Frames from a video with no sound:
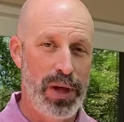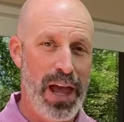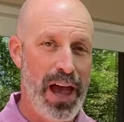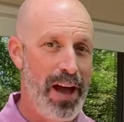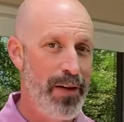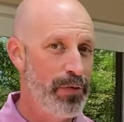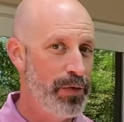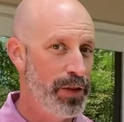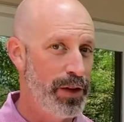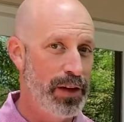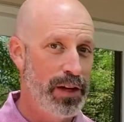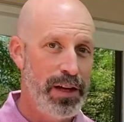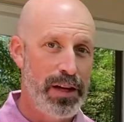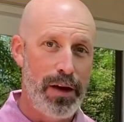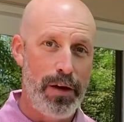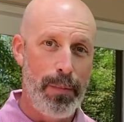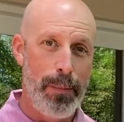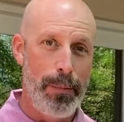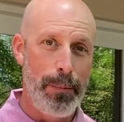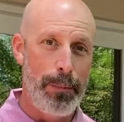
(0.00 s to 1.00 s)
have to
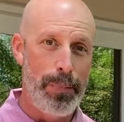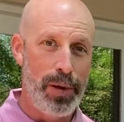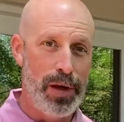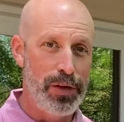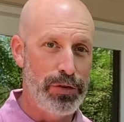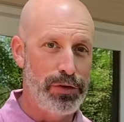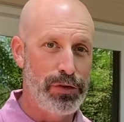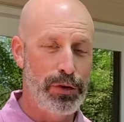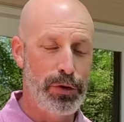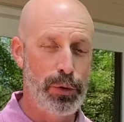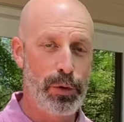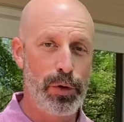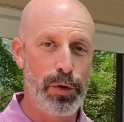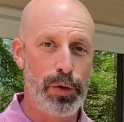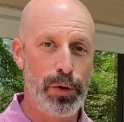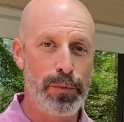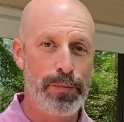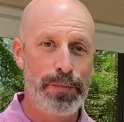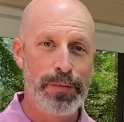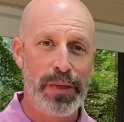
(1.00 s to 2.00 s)
bust
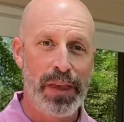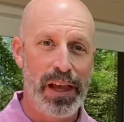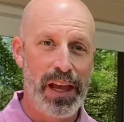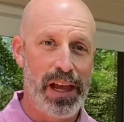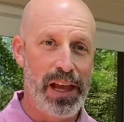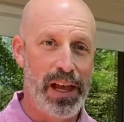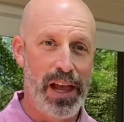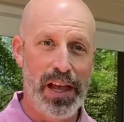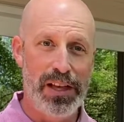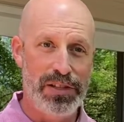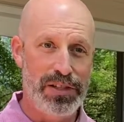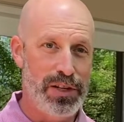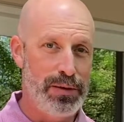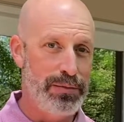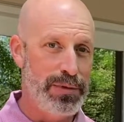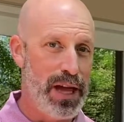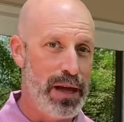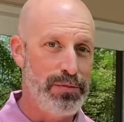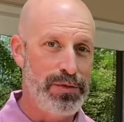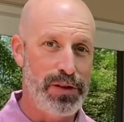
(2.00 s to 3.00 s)
through. And
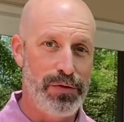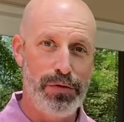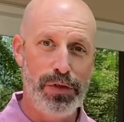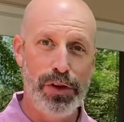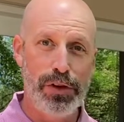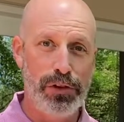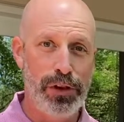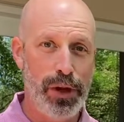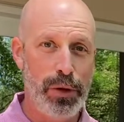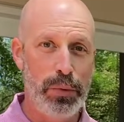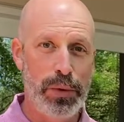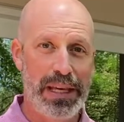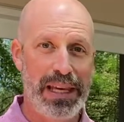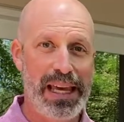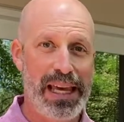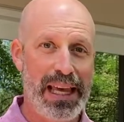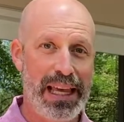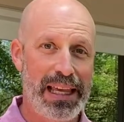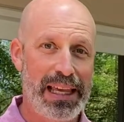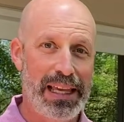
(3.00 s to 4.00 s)
sometimes it feels like we
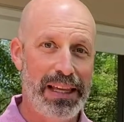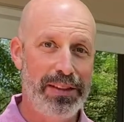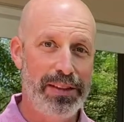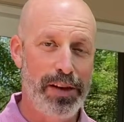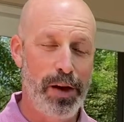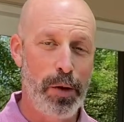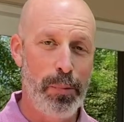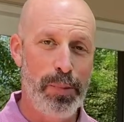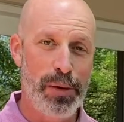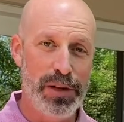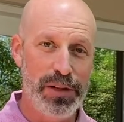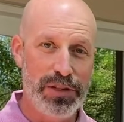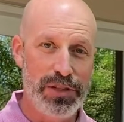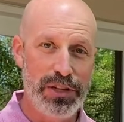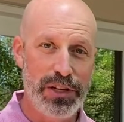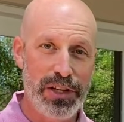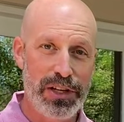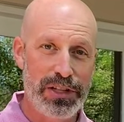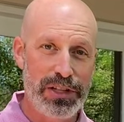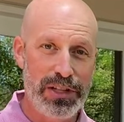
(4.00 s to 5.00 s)
can't get there. But
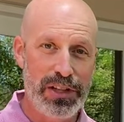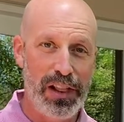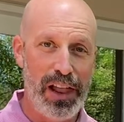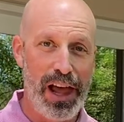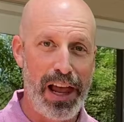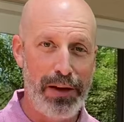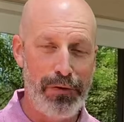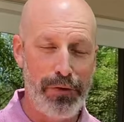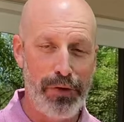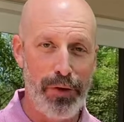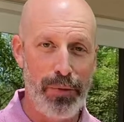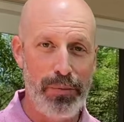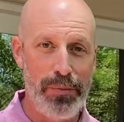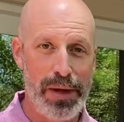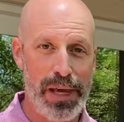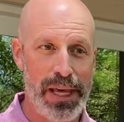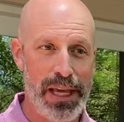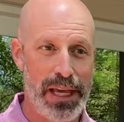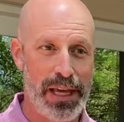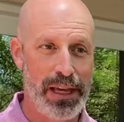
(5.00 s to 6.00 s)
just like for
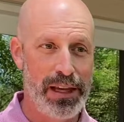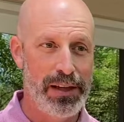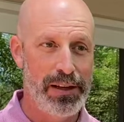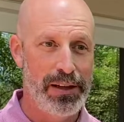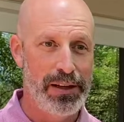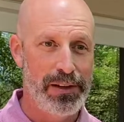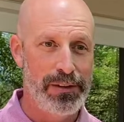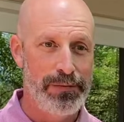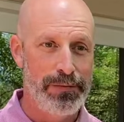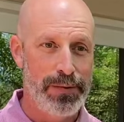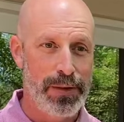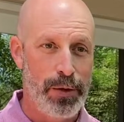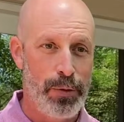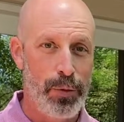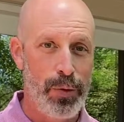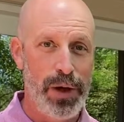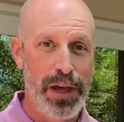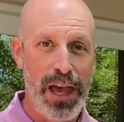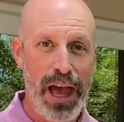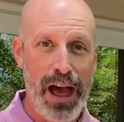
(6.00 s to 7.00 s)
me,
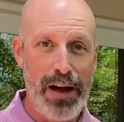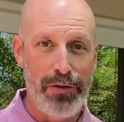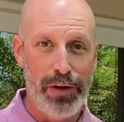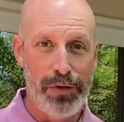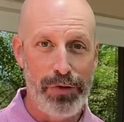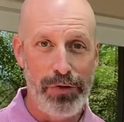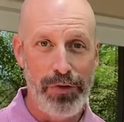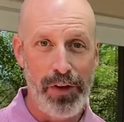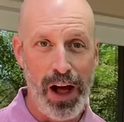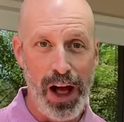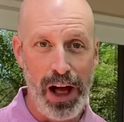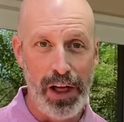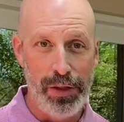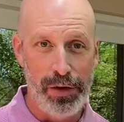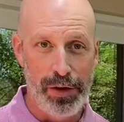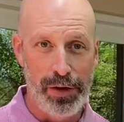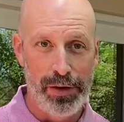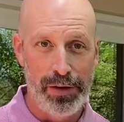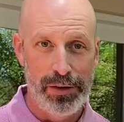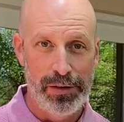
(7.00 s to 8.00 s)
we have a
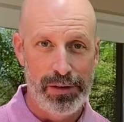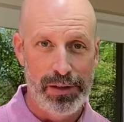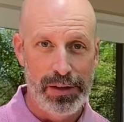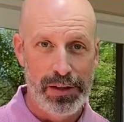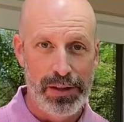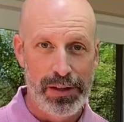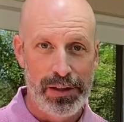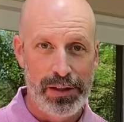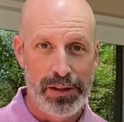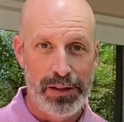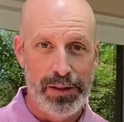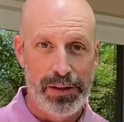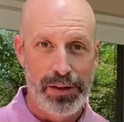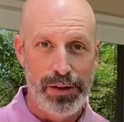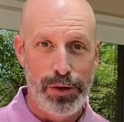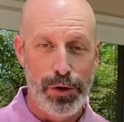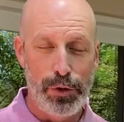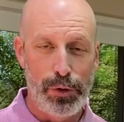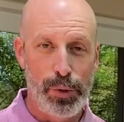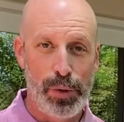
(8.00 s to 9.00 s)
Father
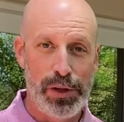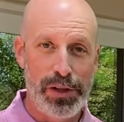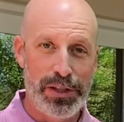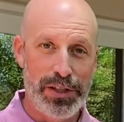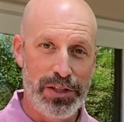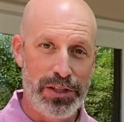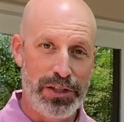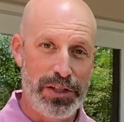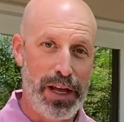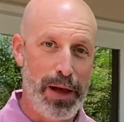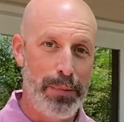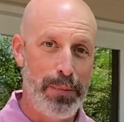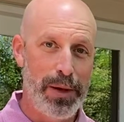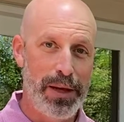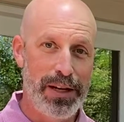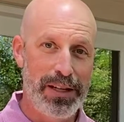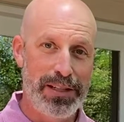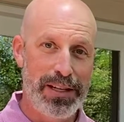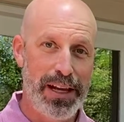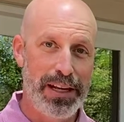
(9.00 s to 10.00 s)
who's willing to step in
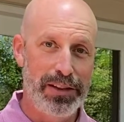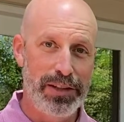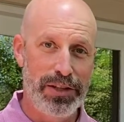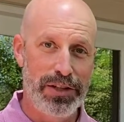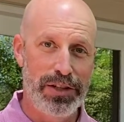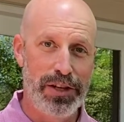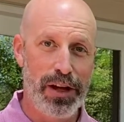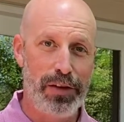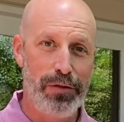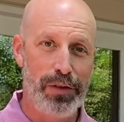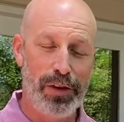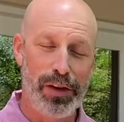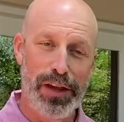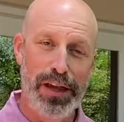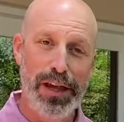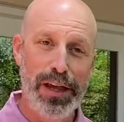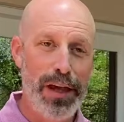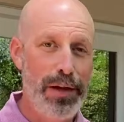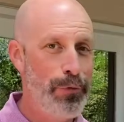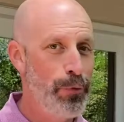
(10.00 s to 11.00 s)
and take the shovel
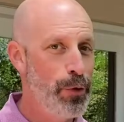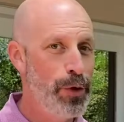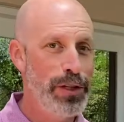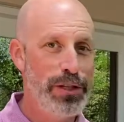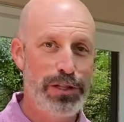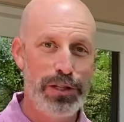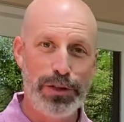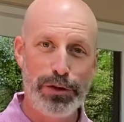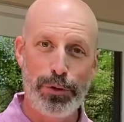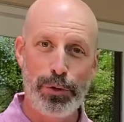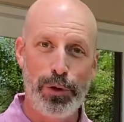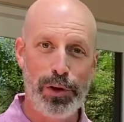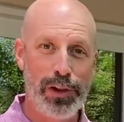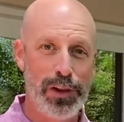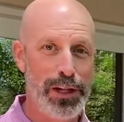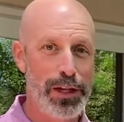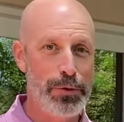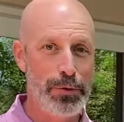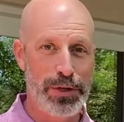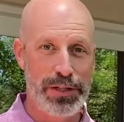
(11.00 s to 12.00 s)
if we just
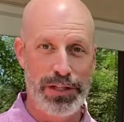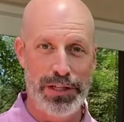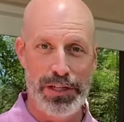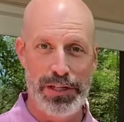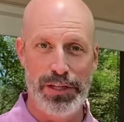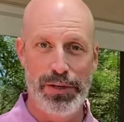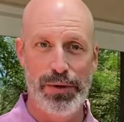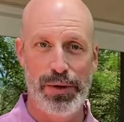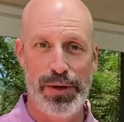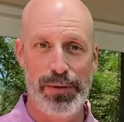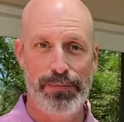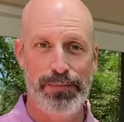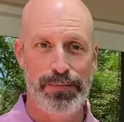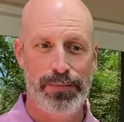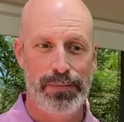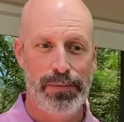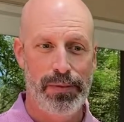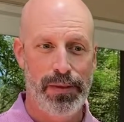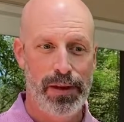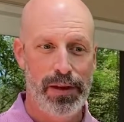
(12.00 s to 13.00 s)
relinquish it to Him.
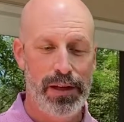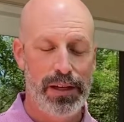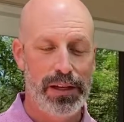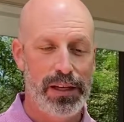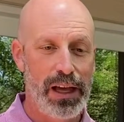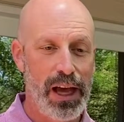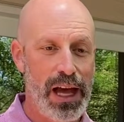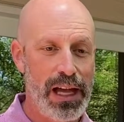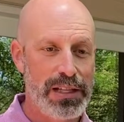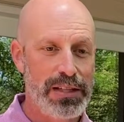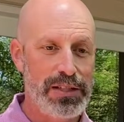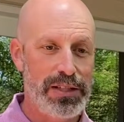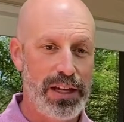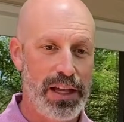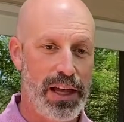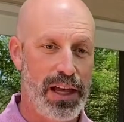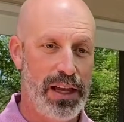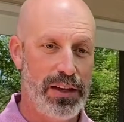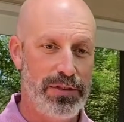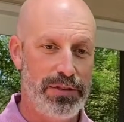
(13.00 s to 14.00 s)
God
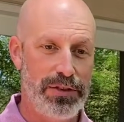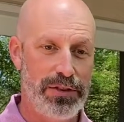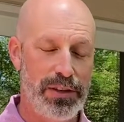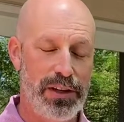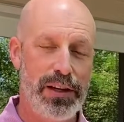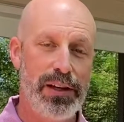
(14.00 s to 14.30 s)
says